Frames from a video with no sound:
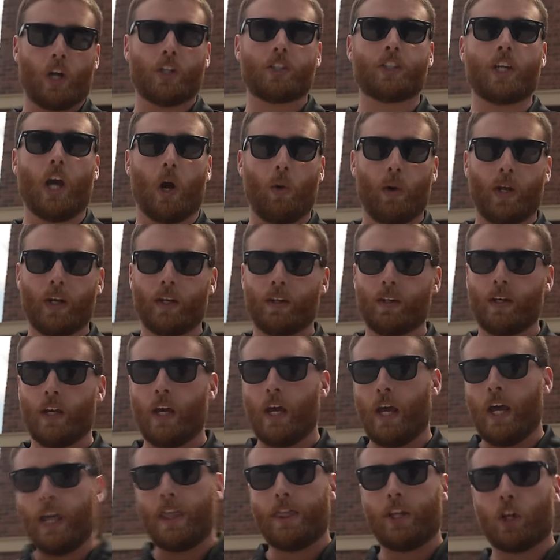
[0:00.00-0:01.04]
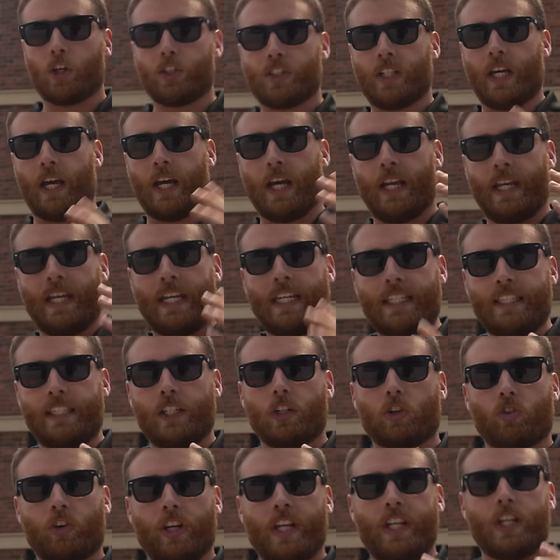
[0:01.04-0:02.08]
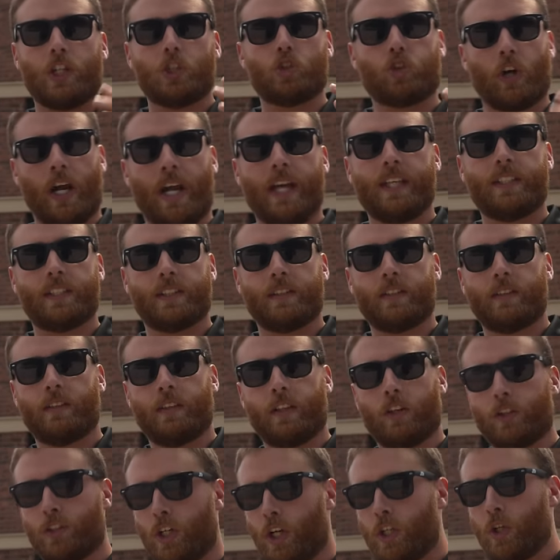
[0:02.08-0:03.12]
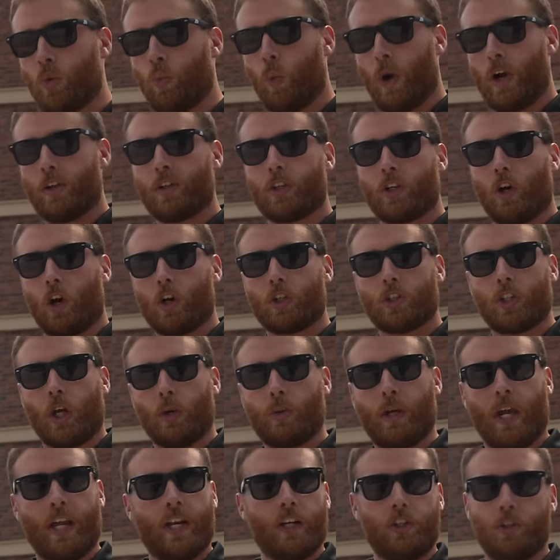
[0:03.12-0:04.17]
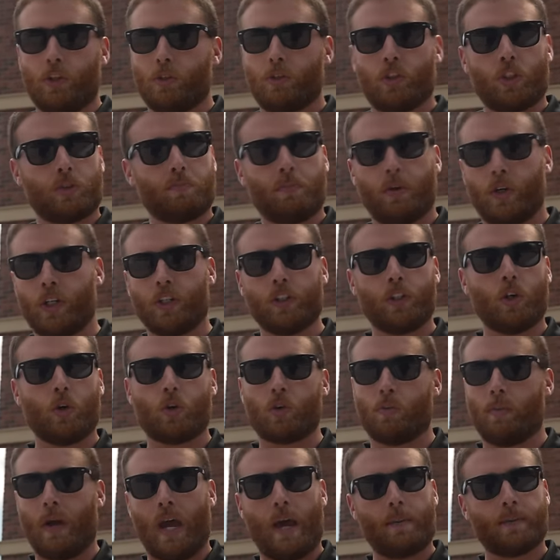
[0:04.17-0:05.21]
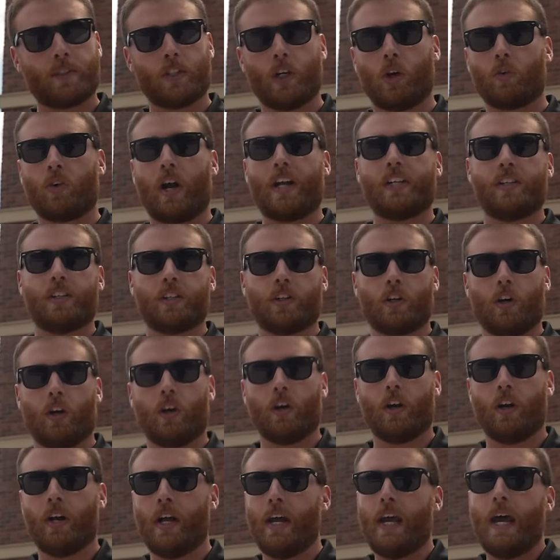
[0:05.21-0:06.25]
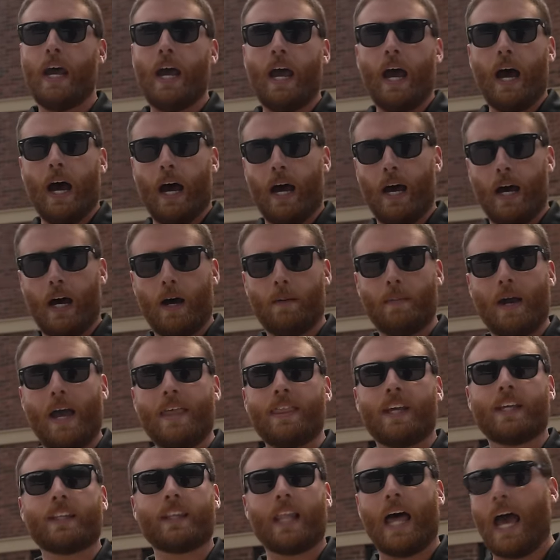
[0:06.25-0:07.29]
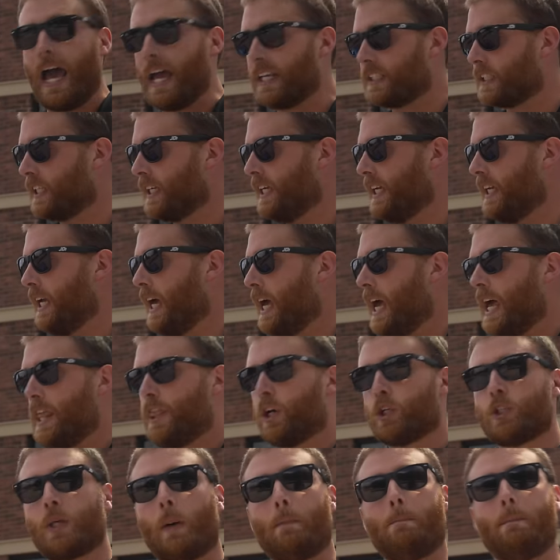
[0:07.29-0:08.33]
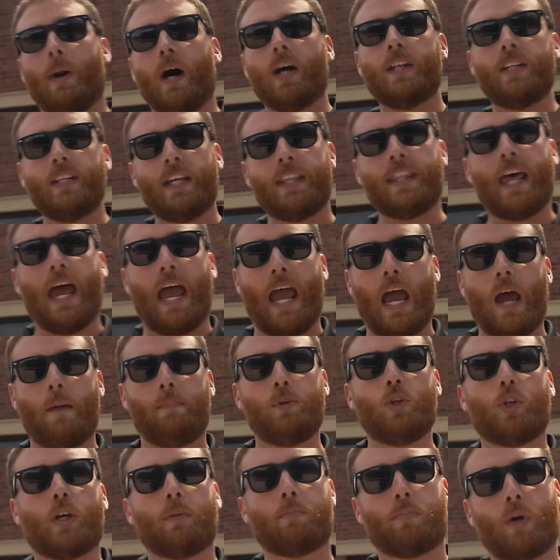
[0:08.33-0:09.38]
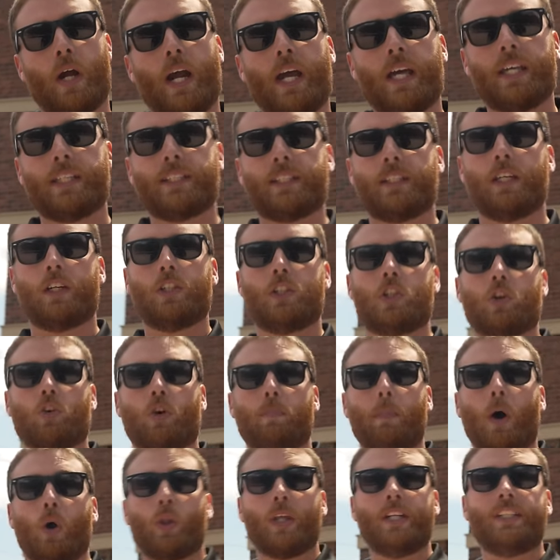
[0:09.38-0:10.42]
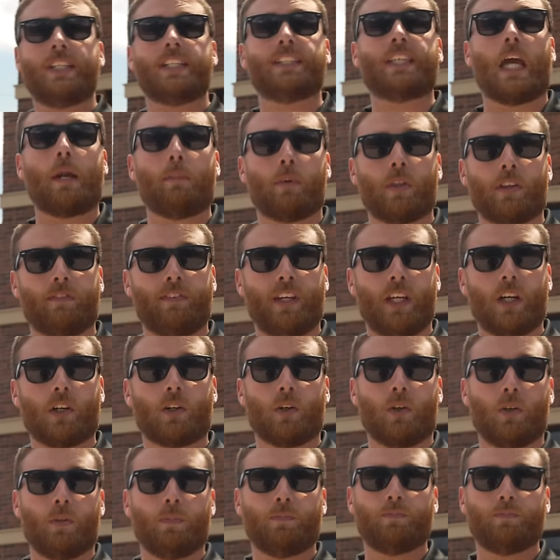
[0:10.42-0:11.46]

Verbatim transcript: where it's going. Gotcha. There's an easy to read address. Mm-hmm. It'll tell you where the car's located. You can just put in Google Maps and go right to the car. Gotcha. Um, and then lastly, there's a button in the app you can press to mm-hmm. remotely disable the vehicle vehicle.